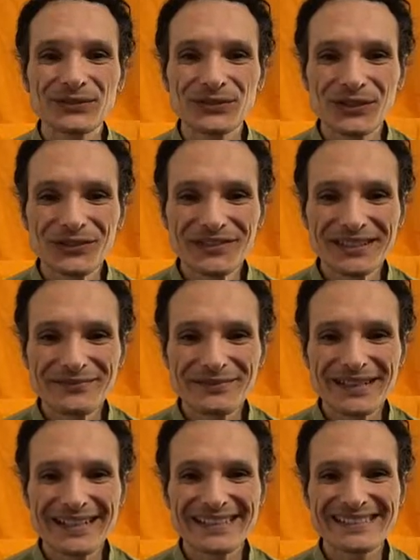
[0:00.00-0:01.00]
you so very
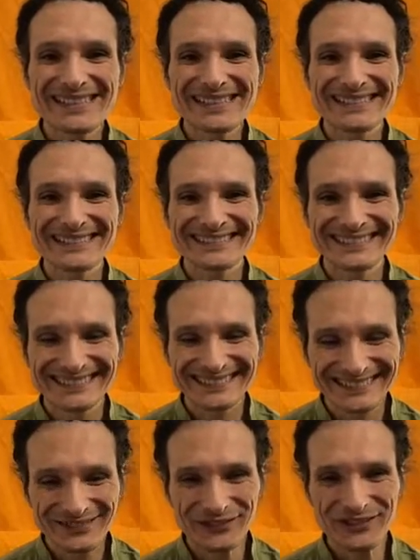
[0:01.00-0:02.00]
much
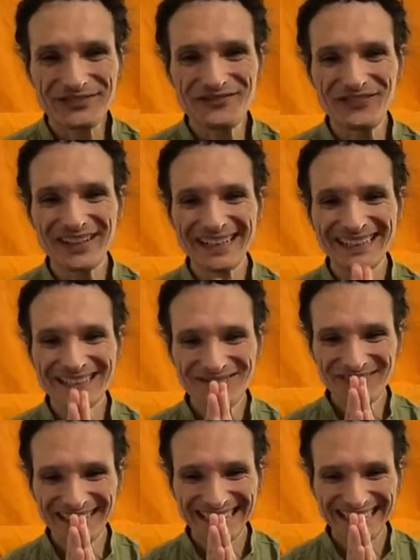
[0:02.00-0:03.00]
for
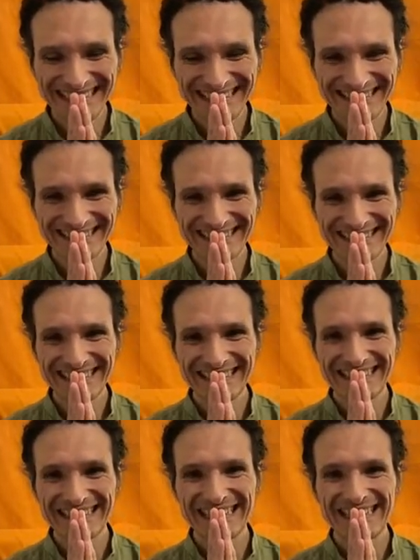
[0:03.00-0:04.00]
inviting me.
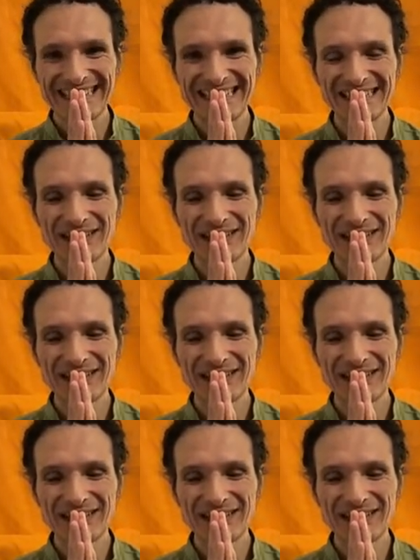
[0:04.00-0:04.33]
I